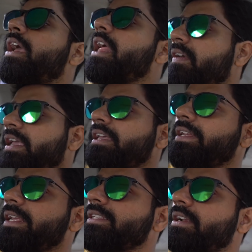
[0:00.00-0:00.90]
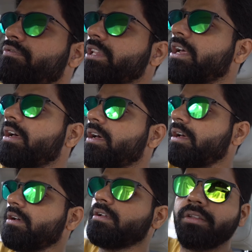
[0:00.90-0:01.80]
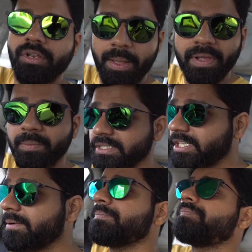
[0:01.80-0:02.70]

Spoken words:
Anyway, he needs it for the upcoming trip.